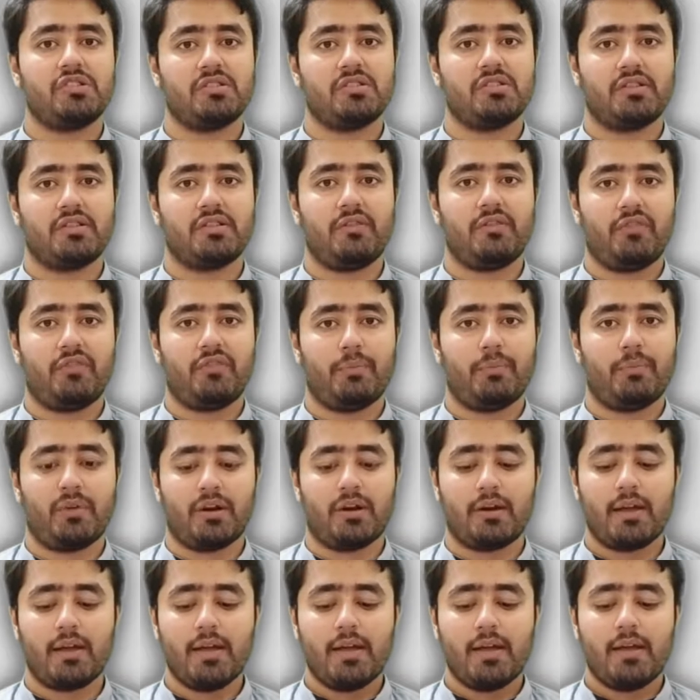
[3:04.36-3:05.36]
which is the
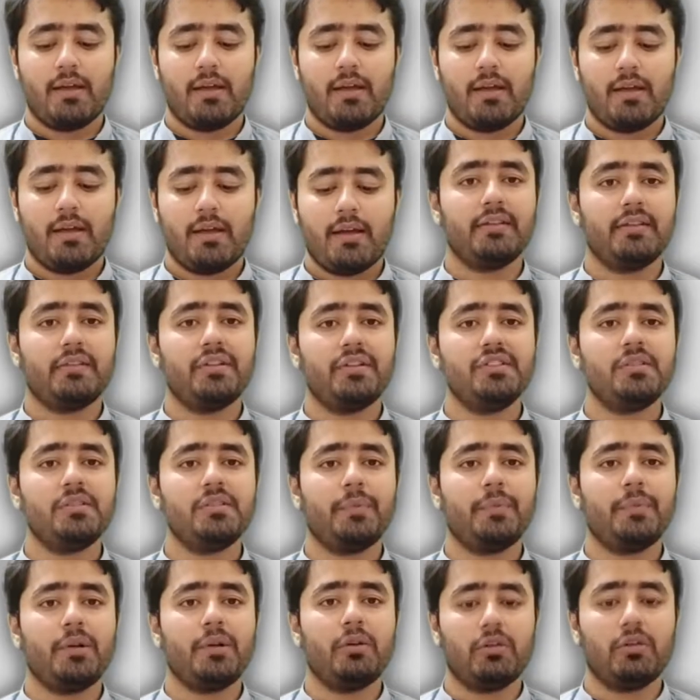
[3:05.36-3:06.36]
vapor. And the
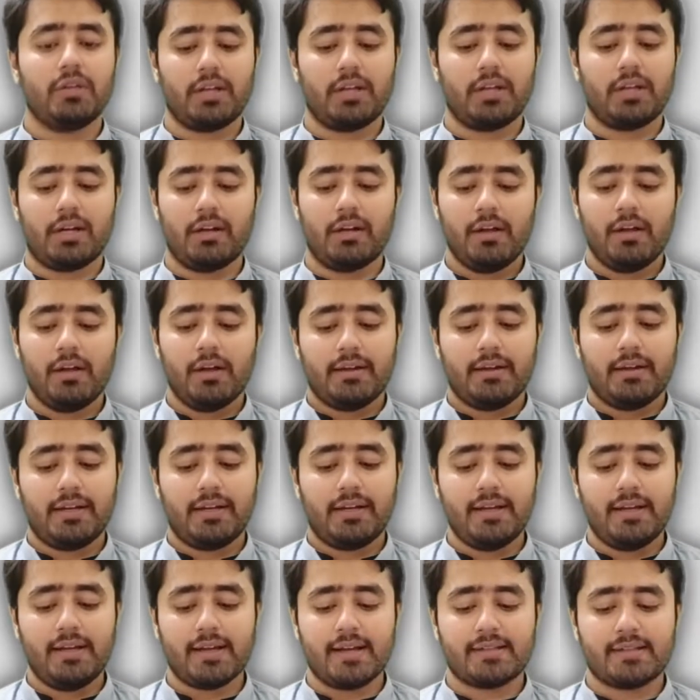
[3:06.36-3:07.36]
region below the
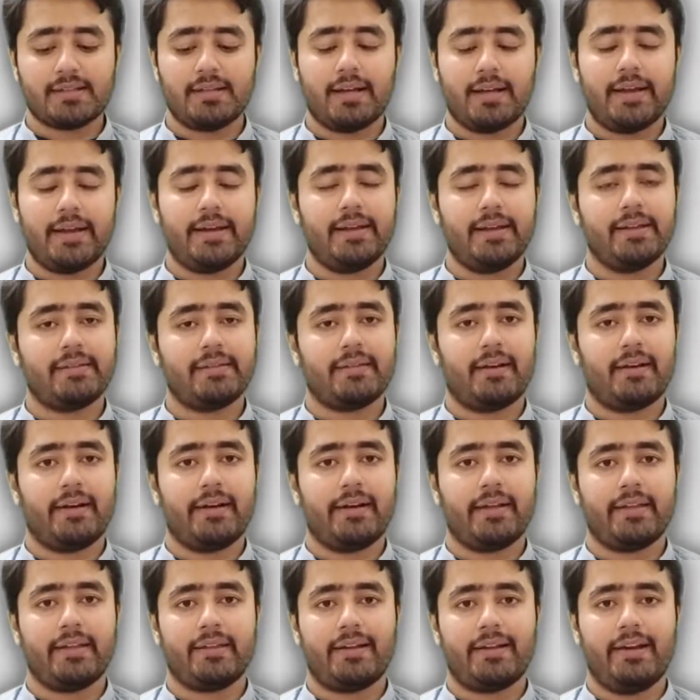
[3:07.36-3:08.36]
Tx line is
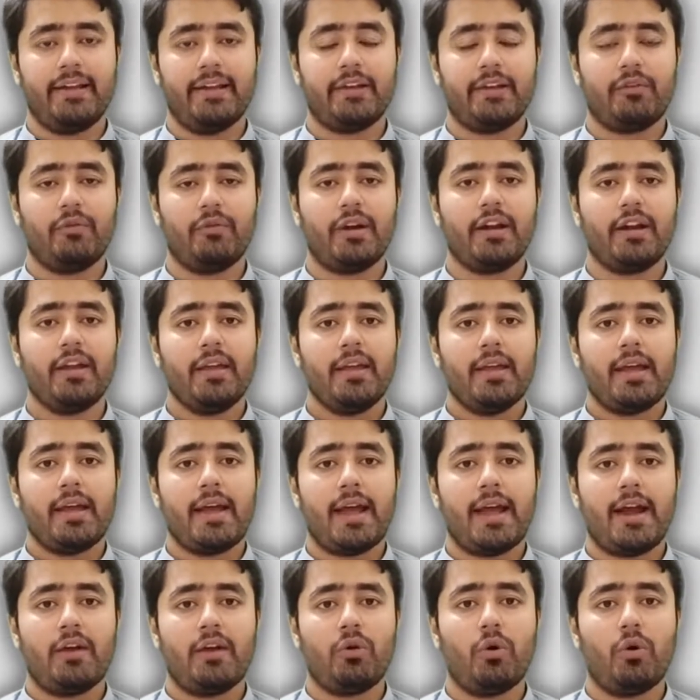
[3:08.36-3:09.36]
called as the liquid
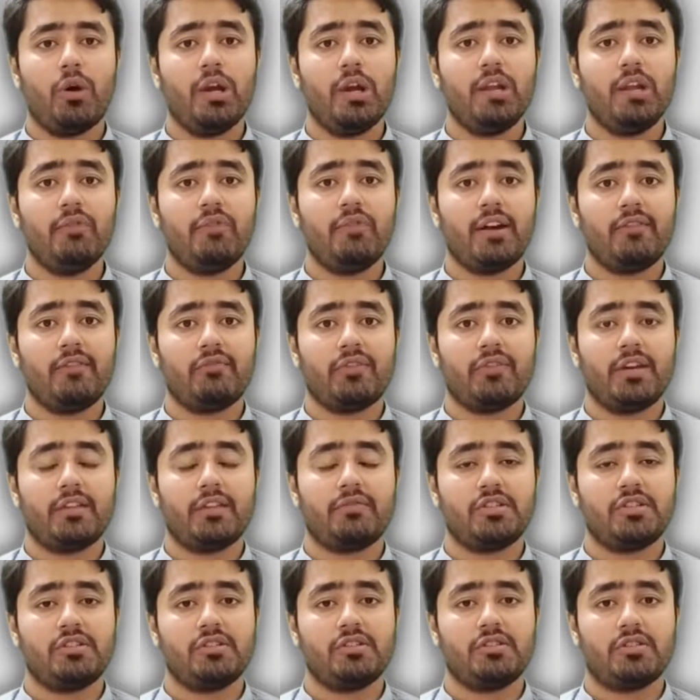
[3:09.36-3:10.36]
and only one
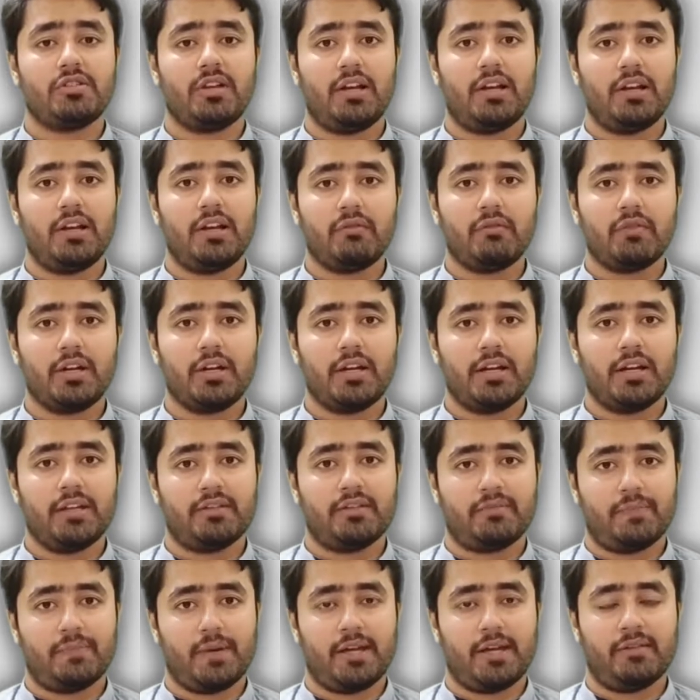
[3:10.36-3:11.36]
phase, which is the liquid,
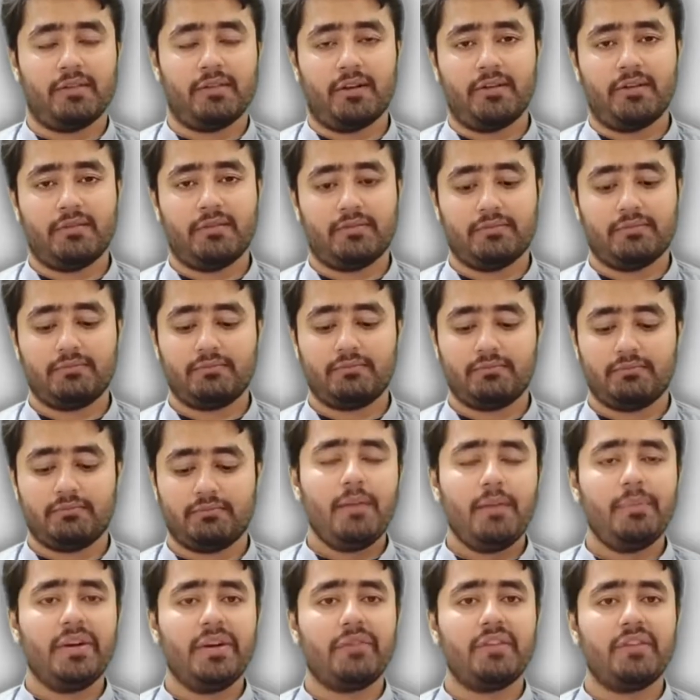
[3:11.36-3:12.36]
is present.
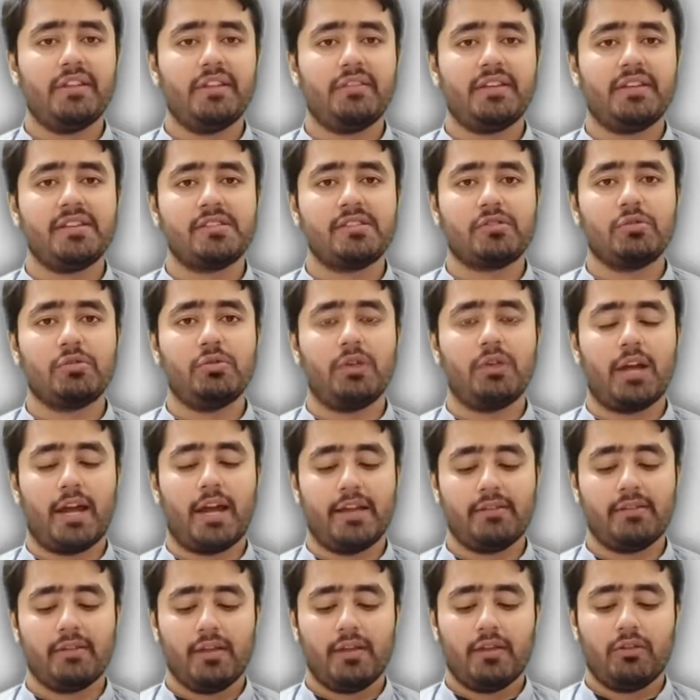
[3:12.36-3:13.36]
In between these two
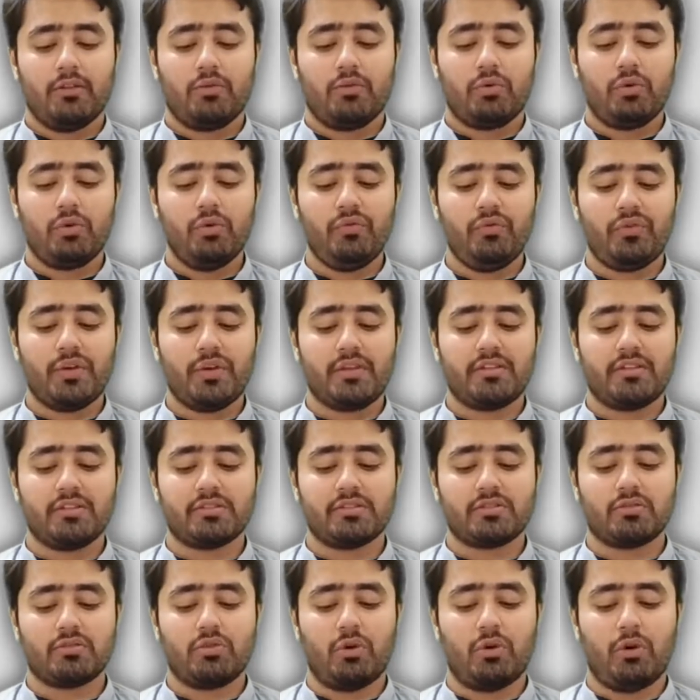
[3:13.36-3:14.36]
lines, two
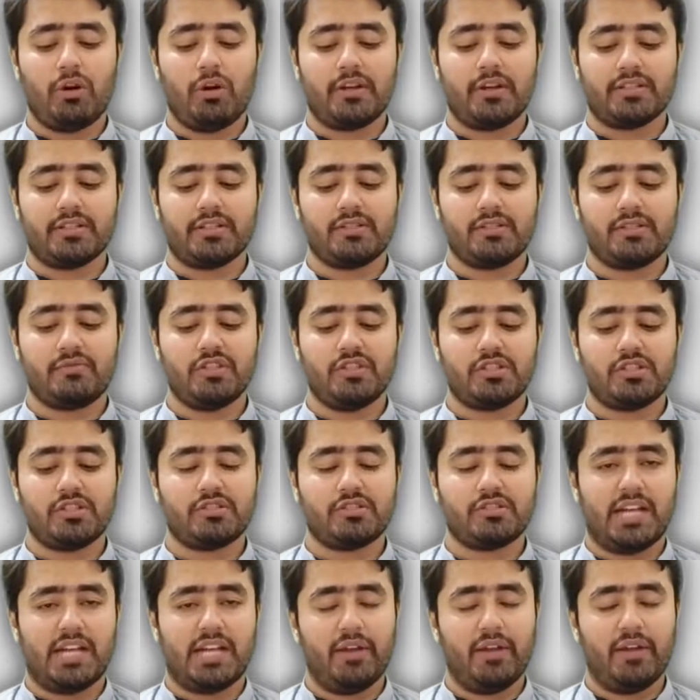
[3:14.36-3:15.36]
phases coexist, which
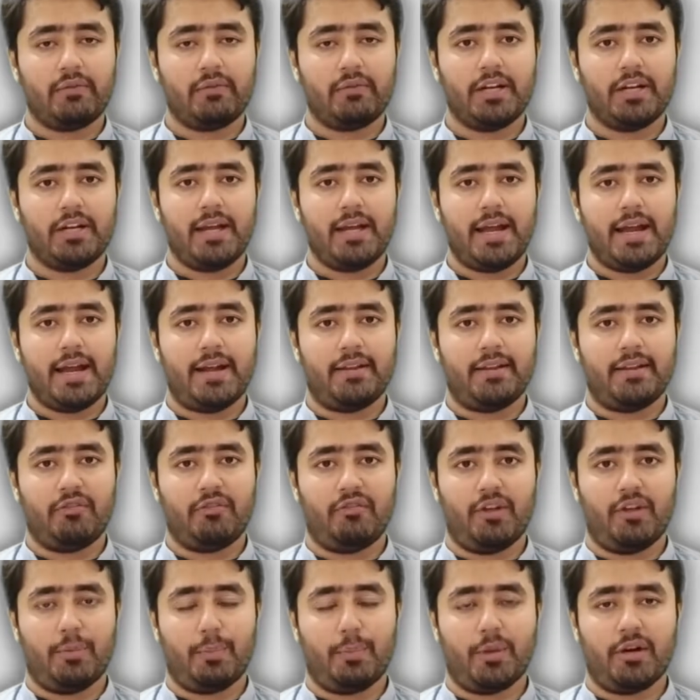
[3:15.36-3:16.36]
is the liquid and the
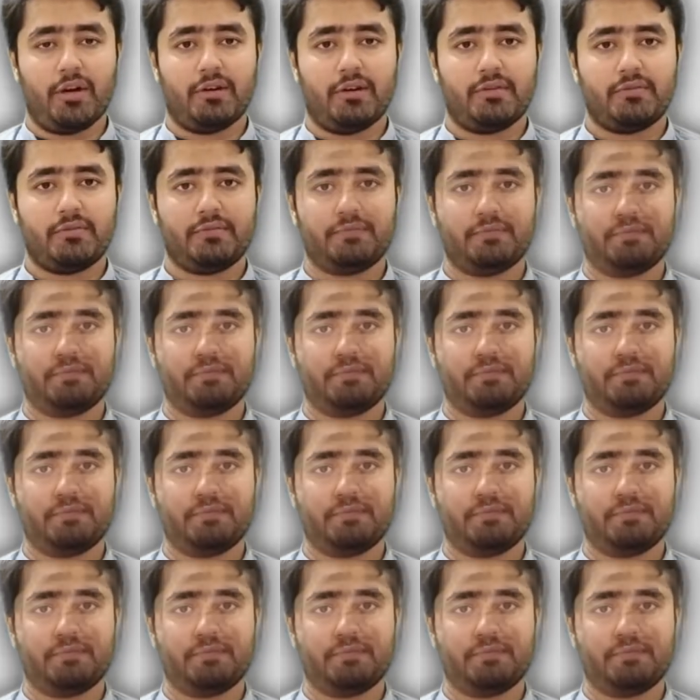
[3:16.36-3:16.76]
vapor.